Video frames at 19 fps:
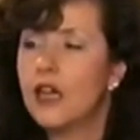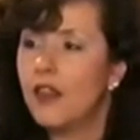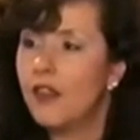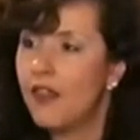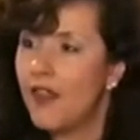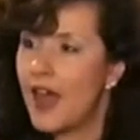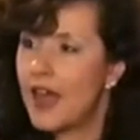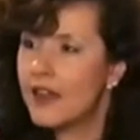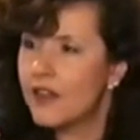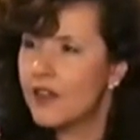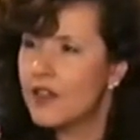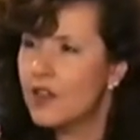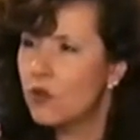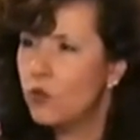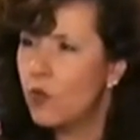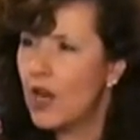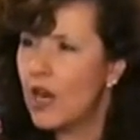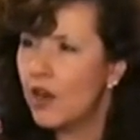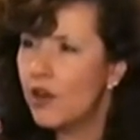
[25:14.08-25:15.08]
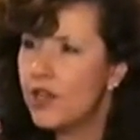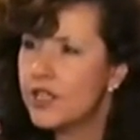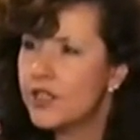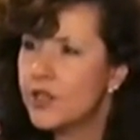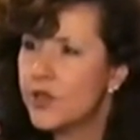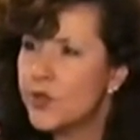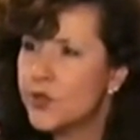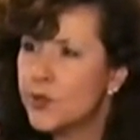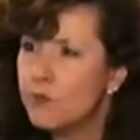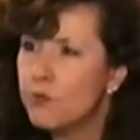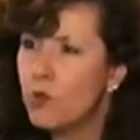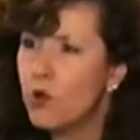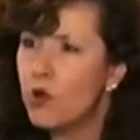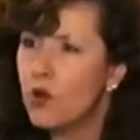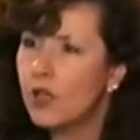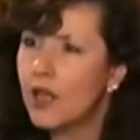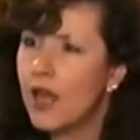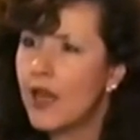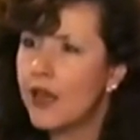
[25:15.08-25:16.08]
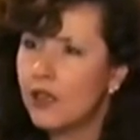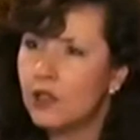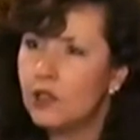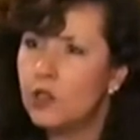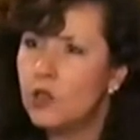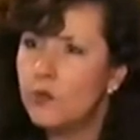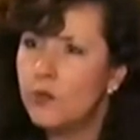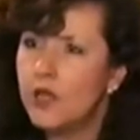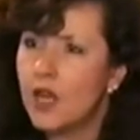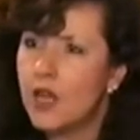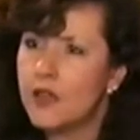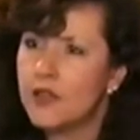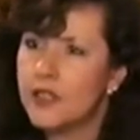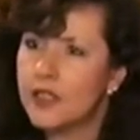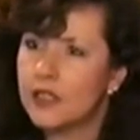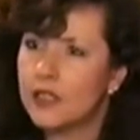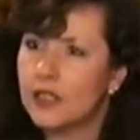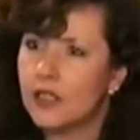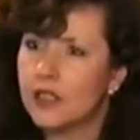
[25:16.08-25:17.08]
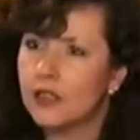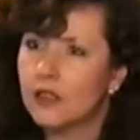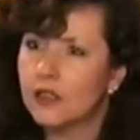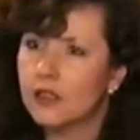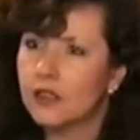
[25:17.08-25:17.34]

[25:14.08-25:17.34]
That the awareness is more like luminosity